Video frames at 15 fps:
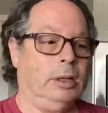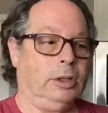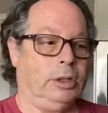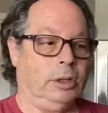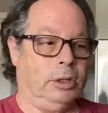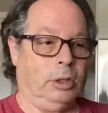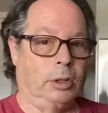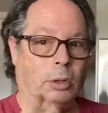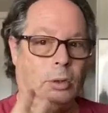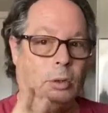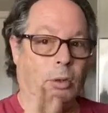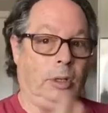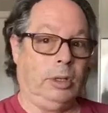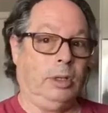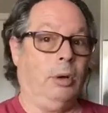
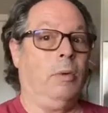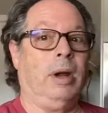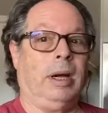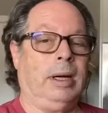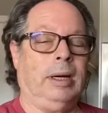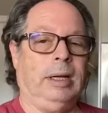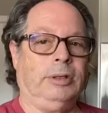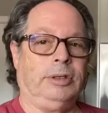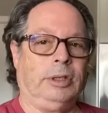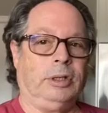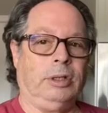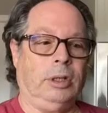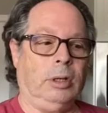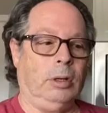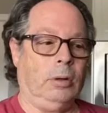to do what it needs to
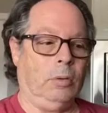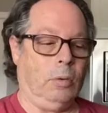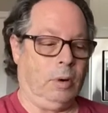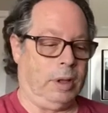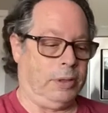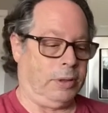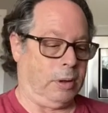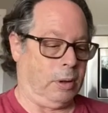do with